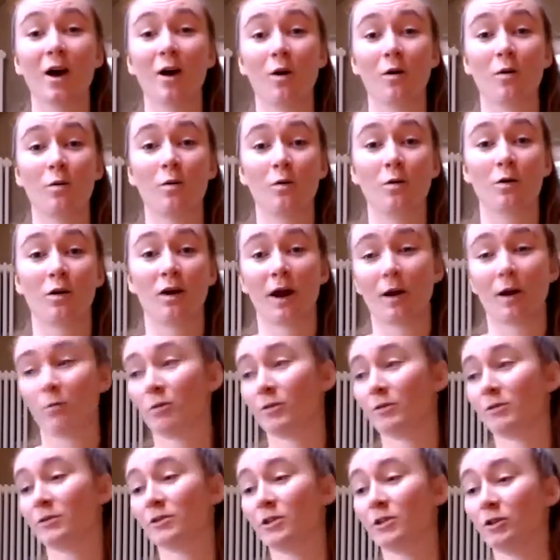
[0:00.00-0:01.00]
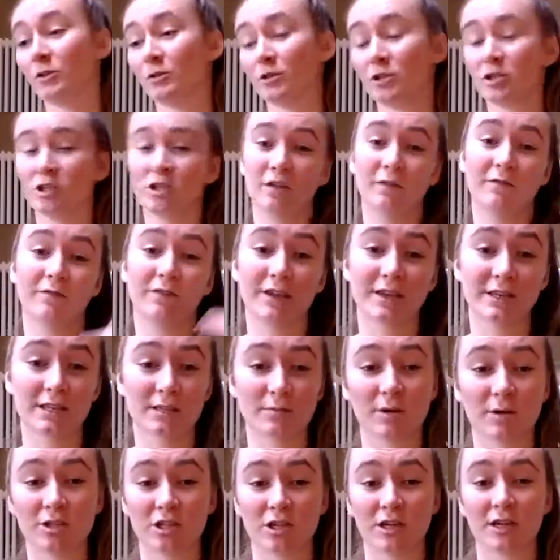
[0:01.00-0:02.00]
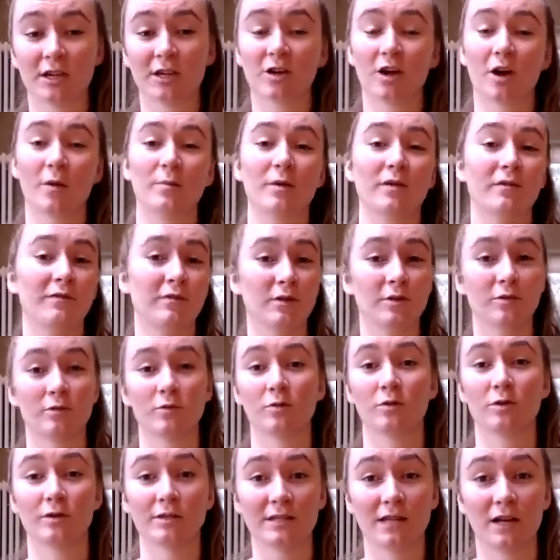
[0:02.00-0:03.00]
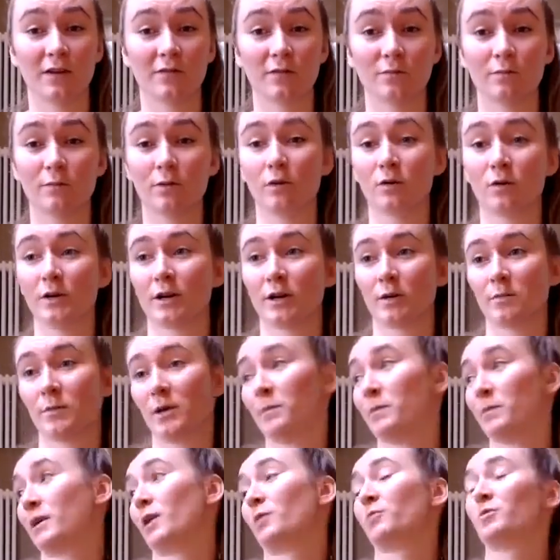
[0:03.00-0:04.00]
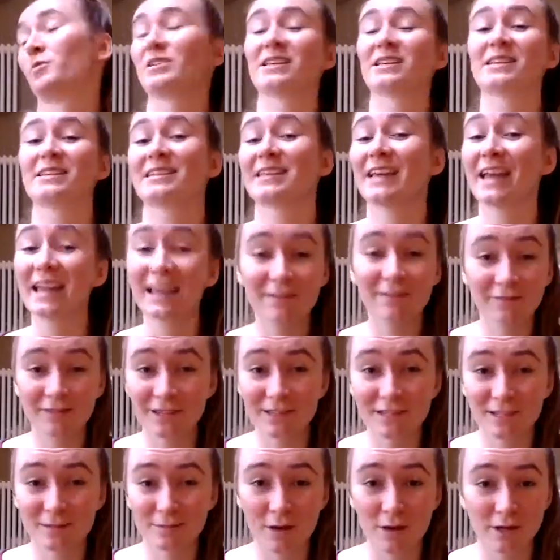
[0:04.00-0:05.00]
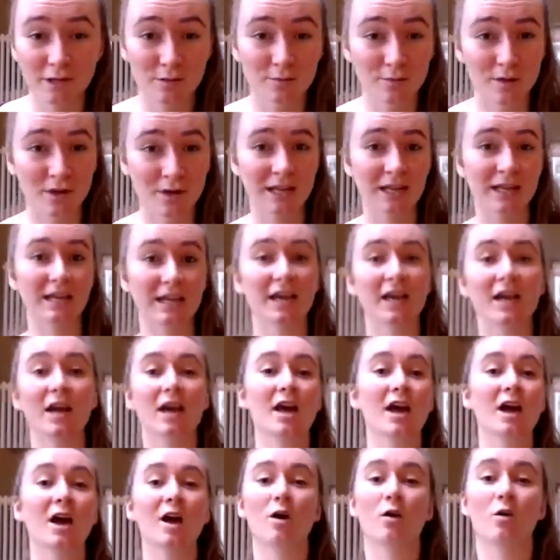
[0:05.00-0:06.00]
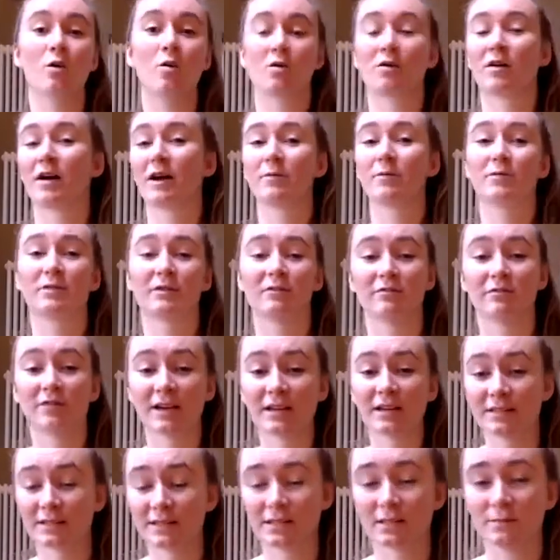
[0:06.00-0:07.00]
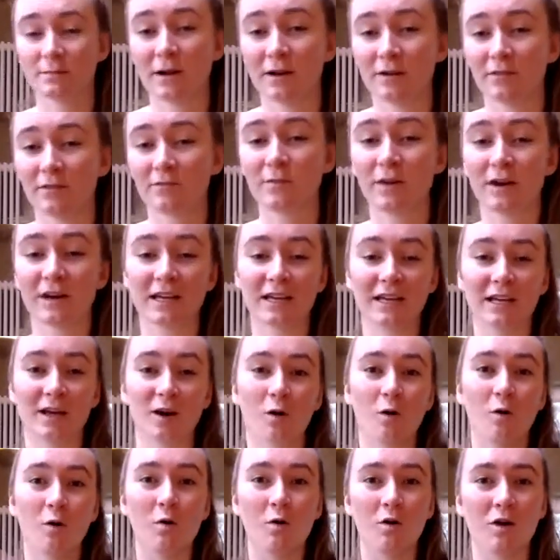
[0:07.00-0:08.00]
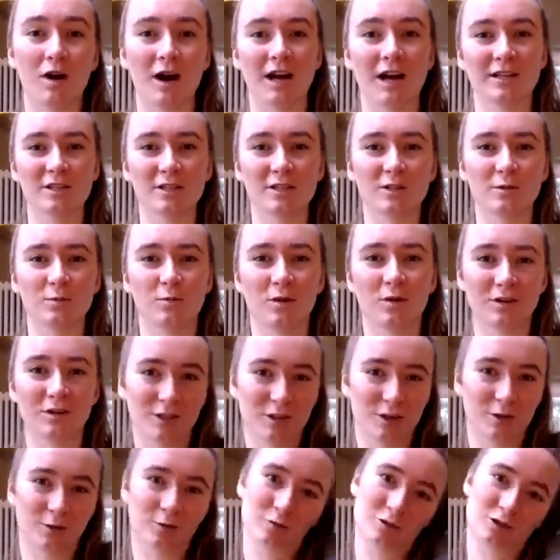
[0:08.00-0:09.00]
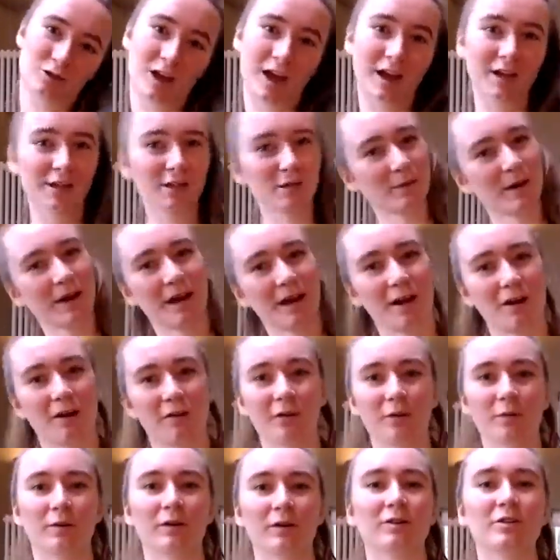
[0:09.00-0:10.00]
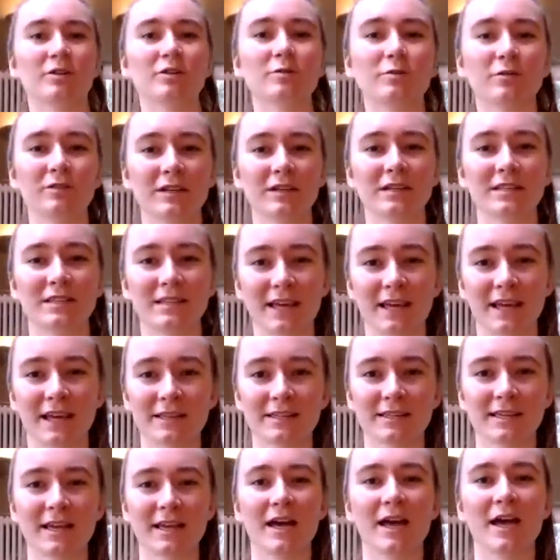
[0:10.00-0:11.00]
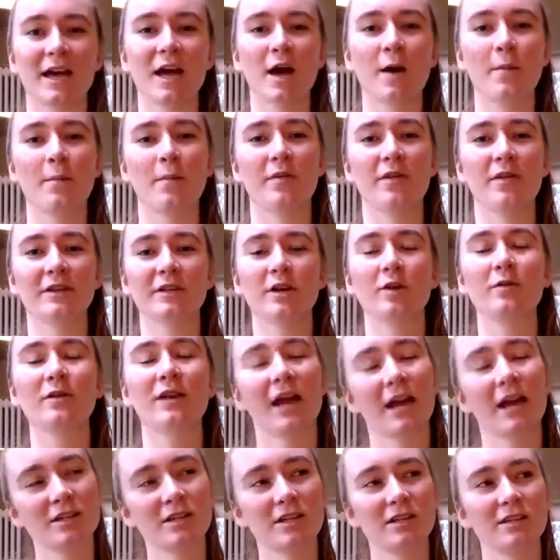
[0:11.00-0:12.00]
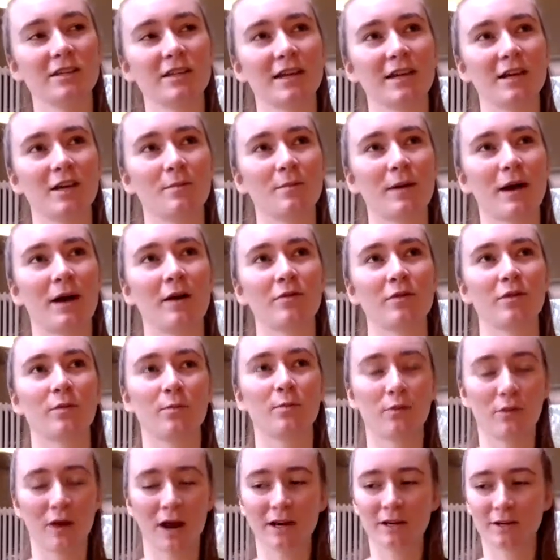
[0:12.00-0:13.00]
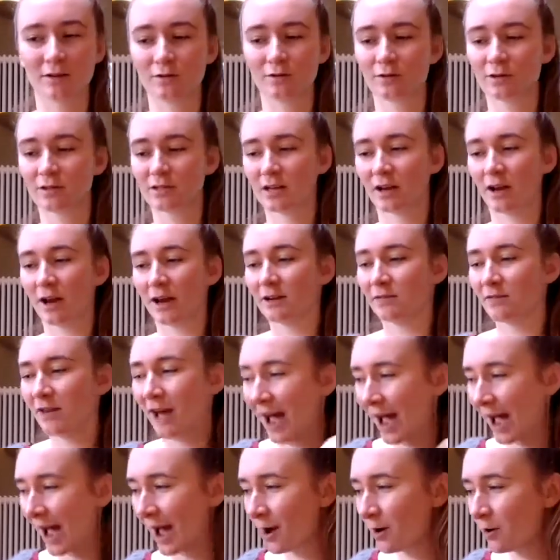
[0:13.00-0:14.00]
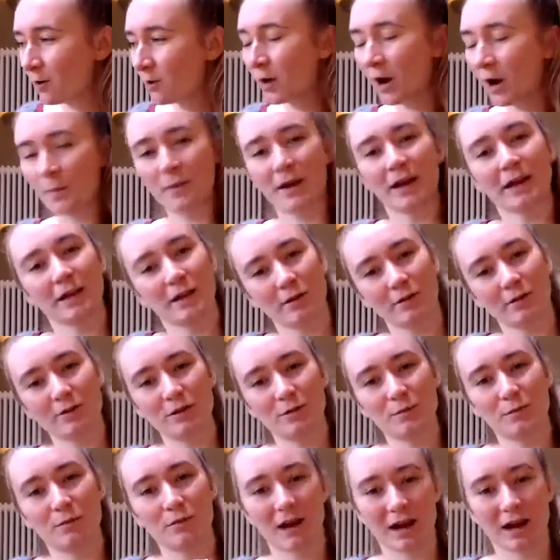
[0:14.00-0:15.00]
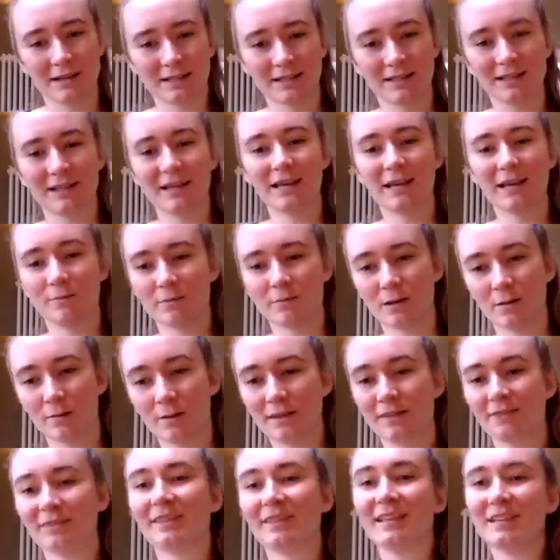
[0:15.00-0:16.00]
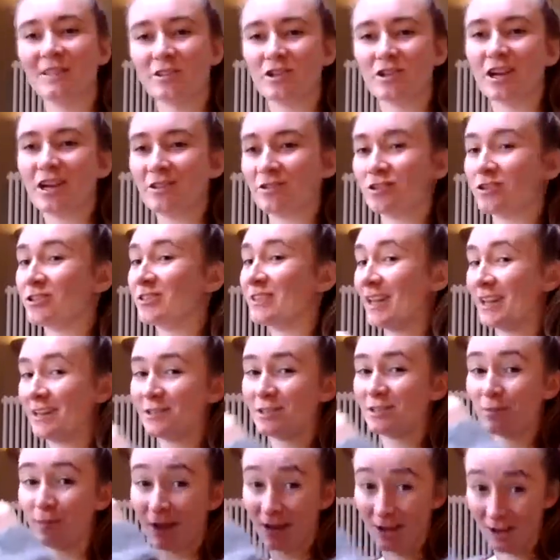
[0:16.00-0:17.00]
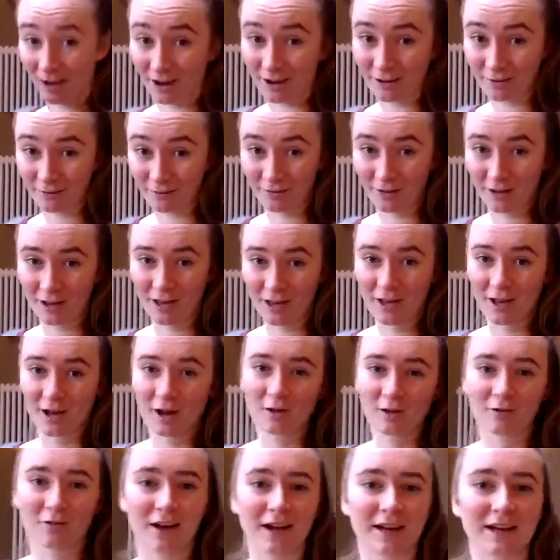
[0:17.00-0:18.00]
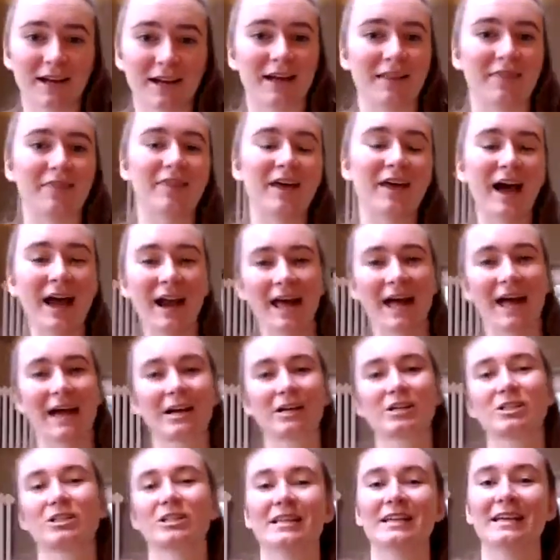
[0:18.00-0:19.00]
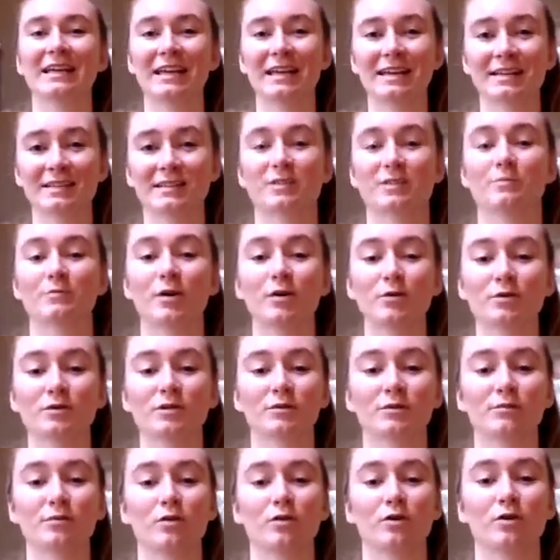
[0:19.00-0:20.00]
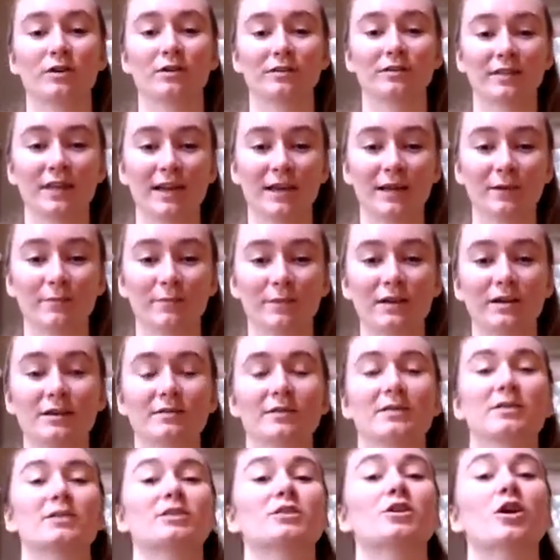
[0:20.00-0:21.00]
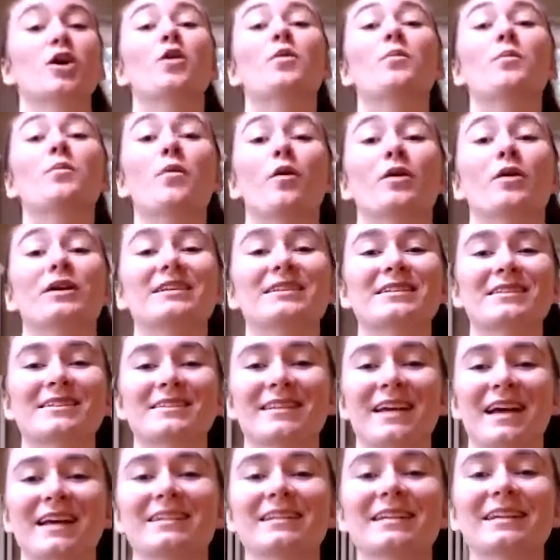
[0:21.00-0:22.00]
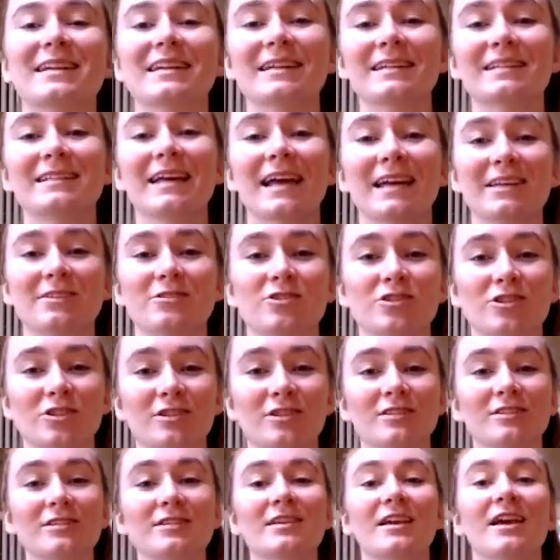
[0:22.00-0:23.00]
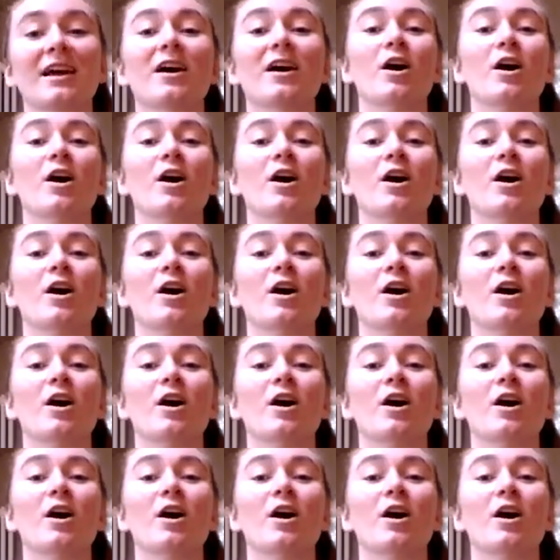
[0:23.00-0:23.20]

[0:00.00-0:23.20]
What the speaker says: or I want to achieve this much income if you're self-employed, or maybe I want to save this much money, or I want to invest this amount of money, or I just want to change my health, I want to do all these things. But they don't actually think about the practical side of how am I going to practically implement these changes into my life. Right? And that actually is the most important thing, because there's no point setting intentions